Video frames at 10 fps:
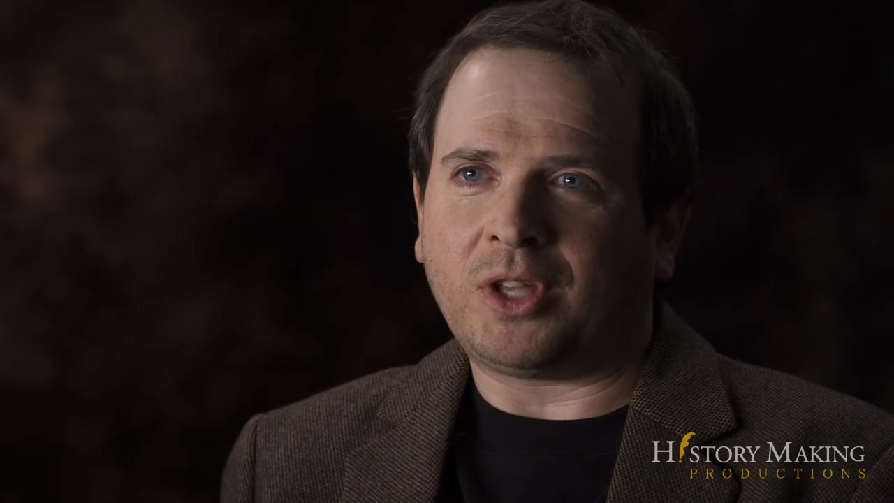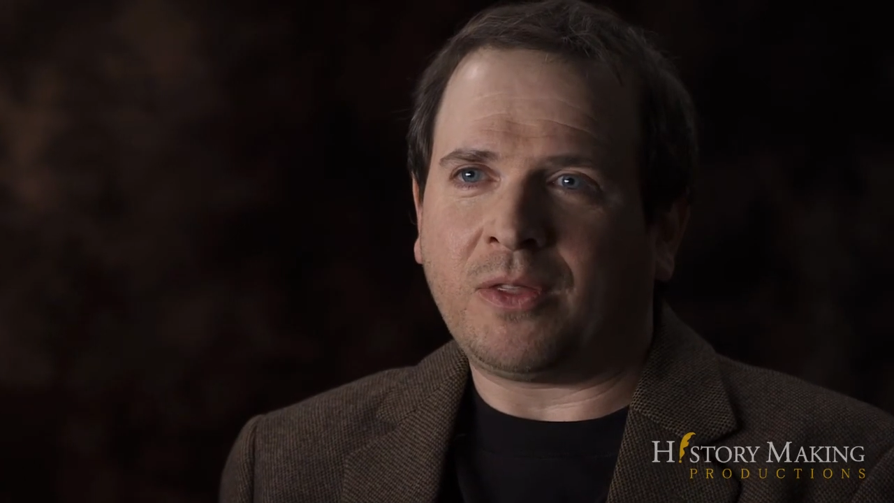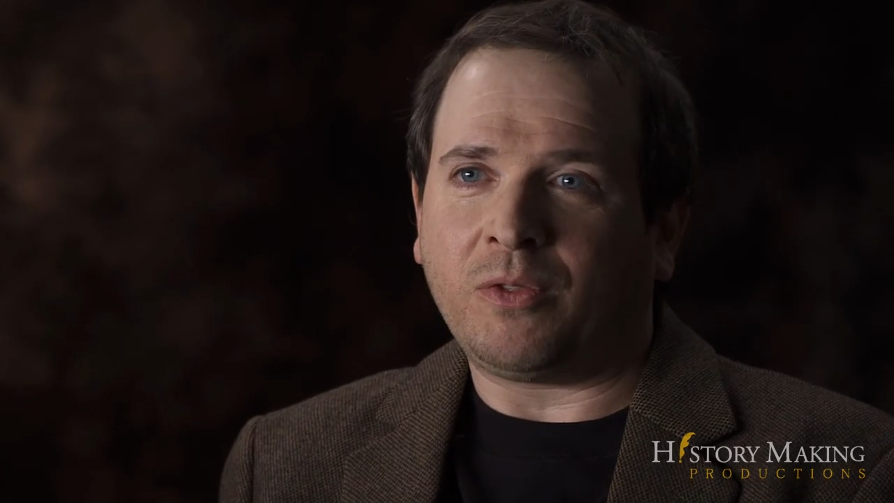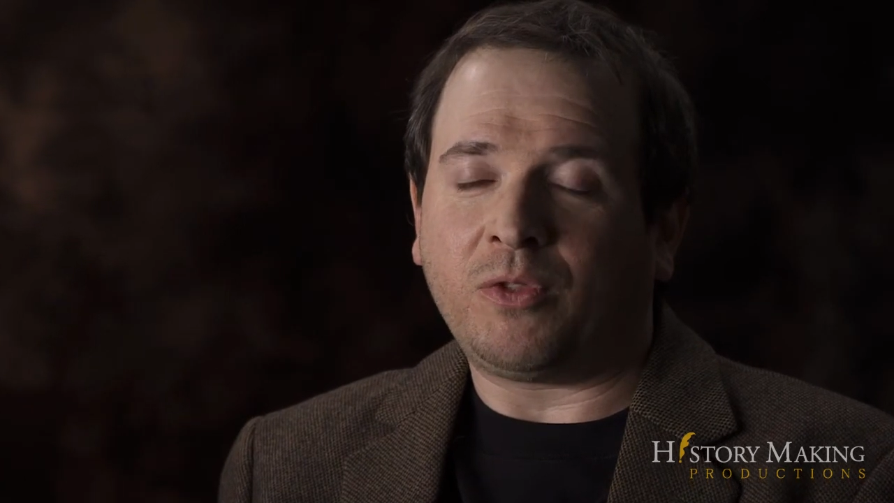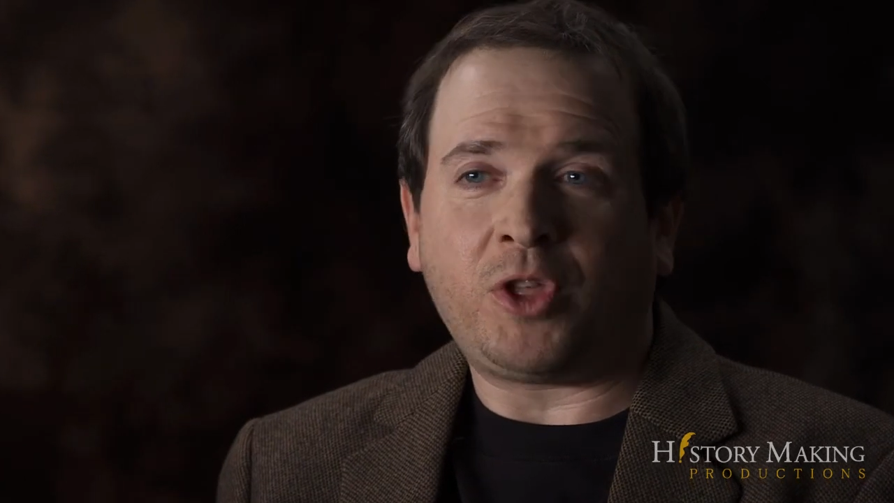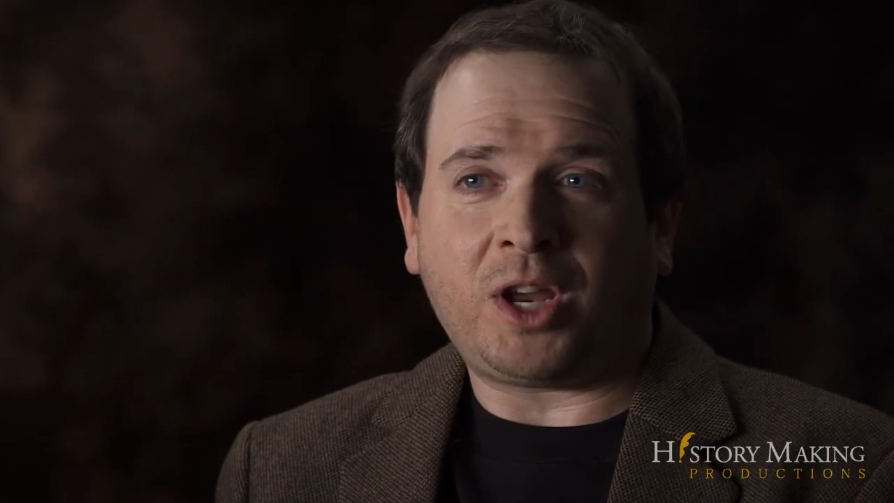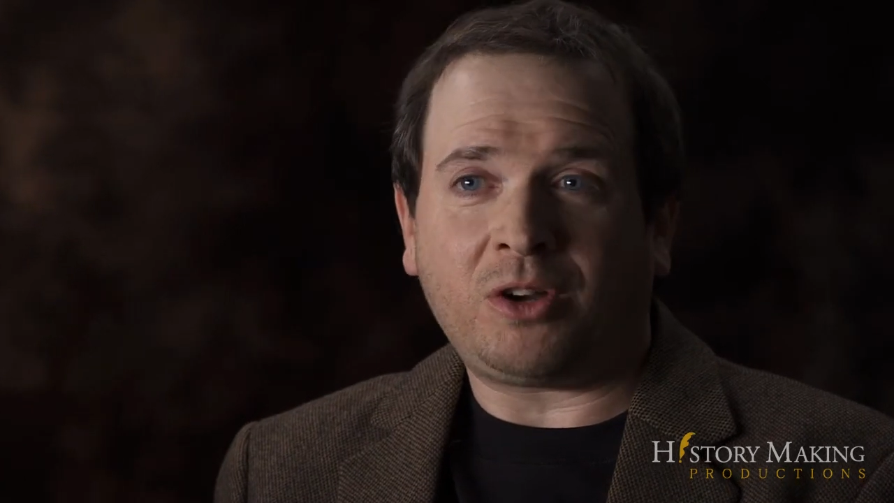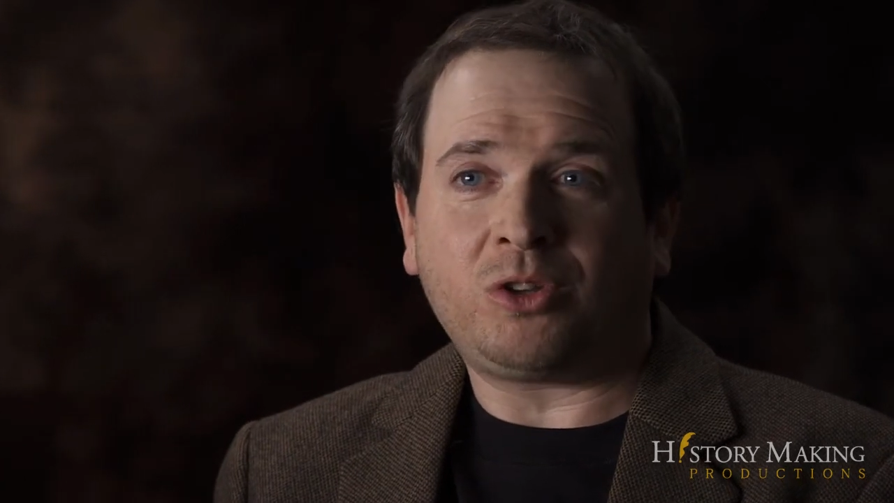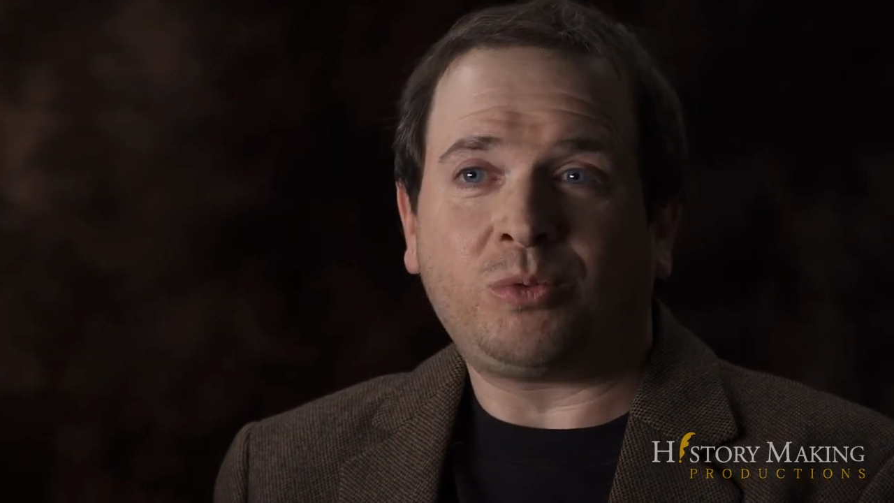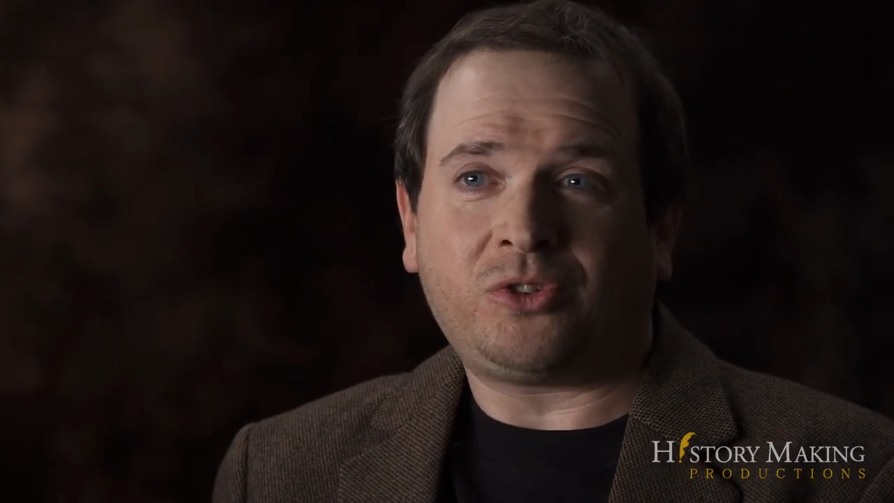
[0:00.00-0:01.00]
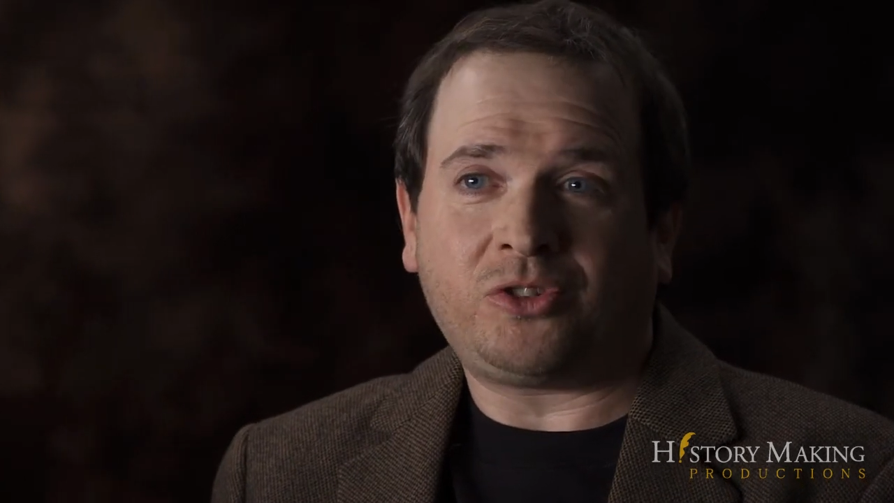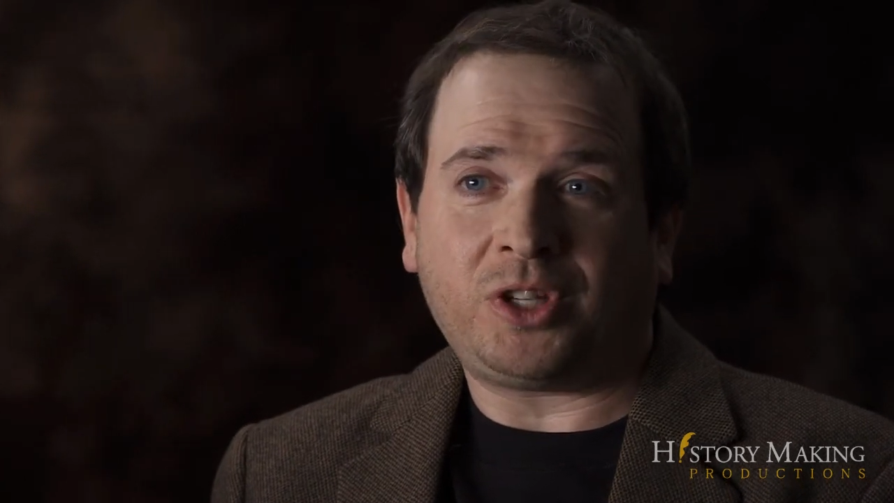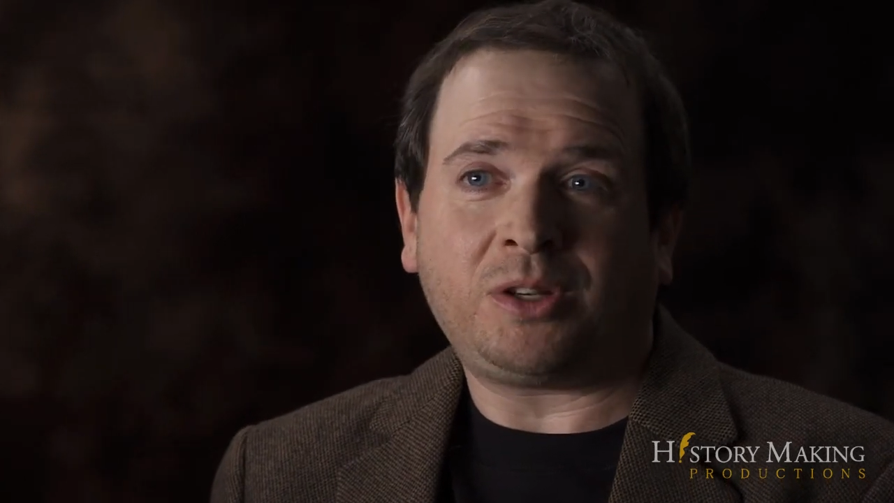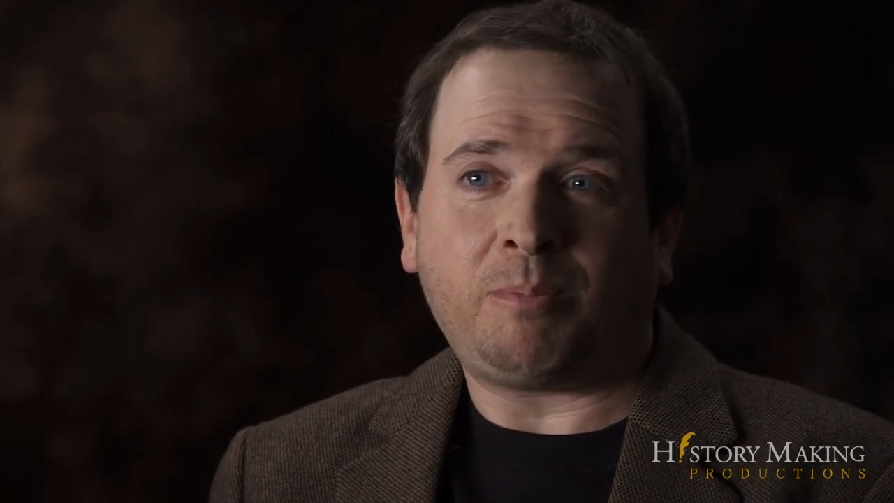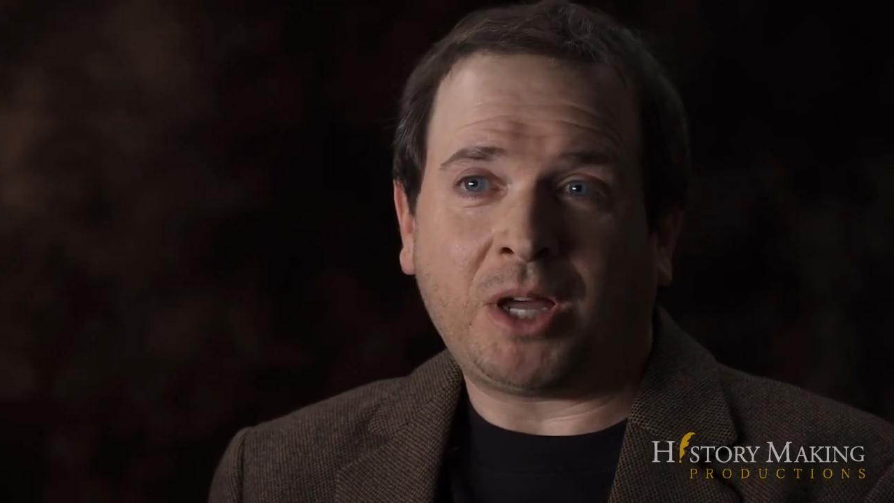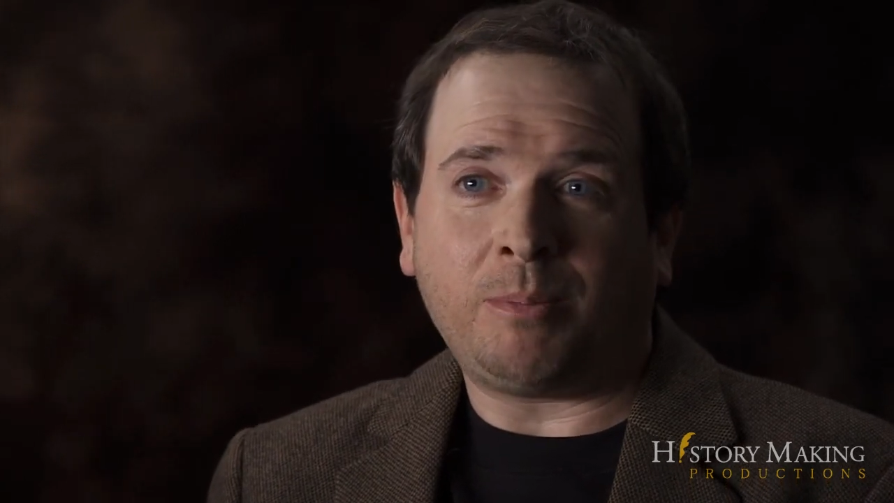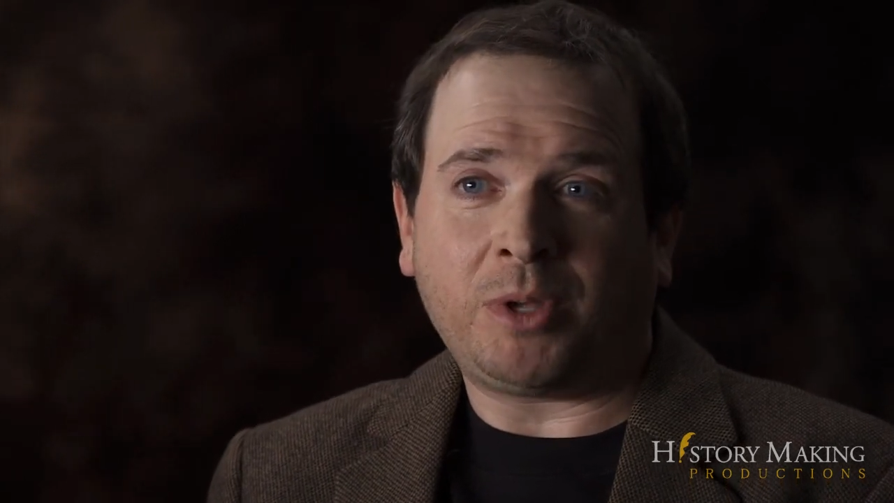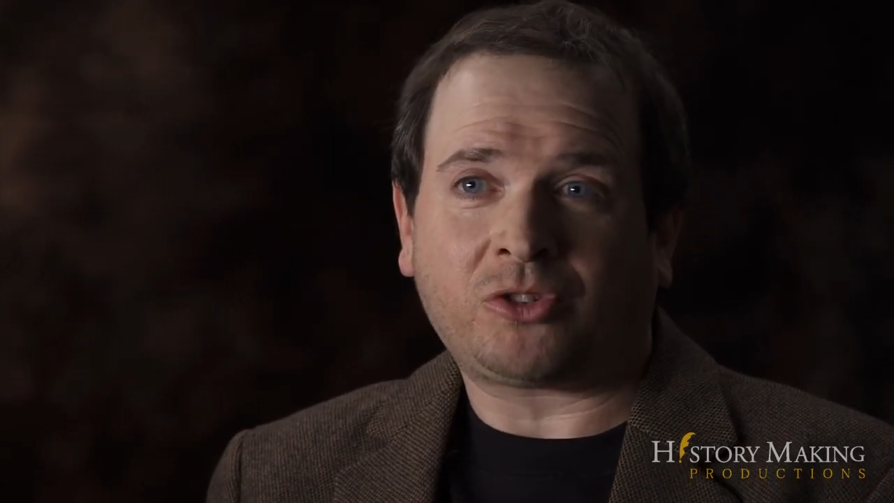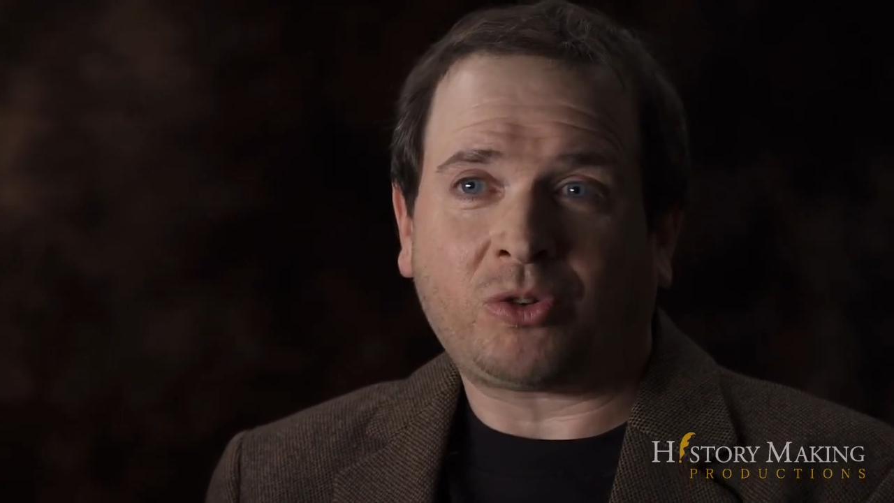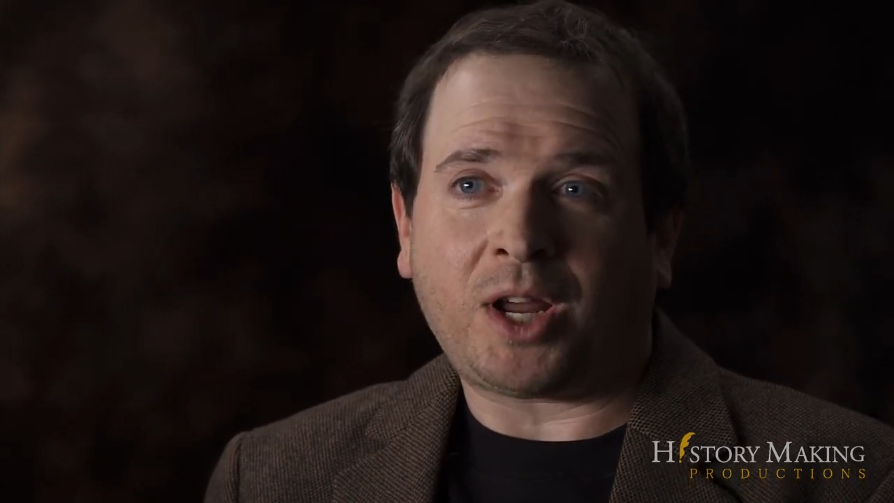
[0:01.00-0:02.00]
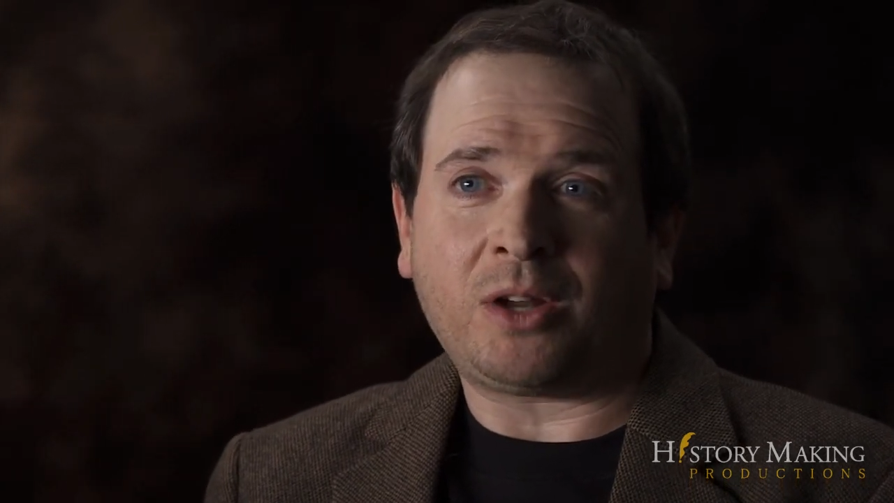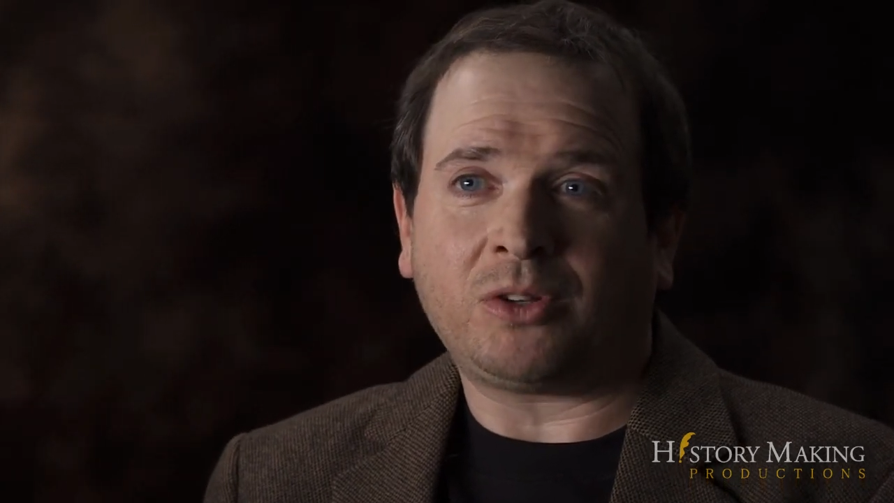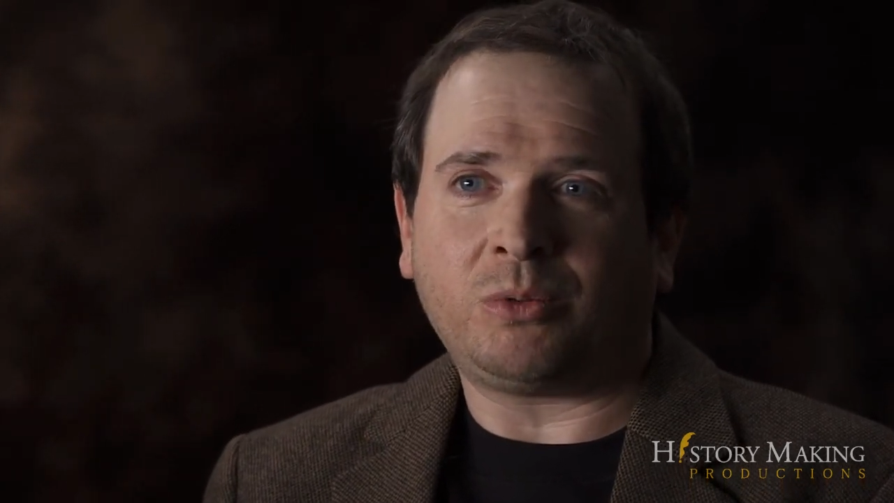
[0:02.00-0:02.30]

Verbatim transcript: and there you would see an, a mixed crowd.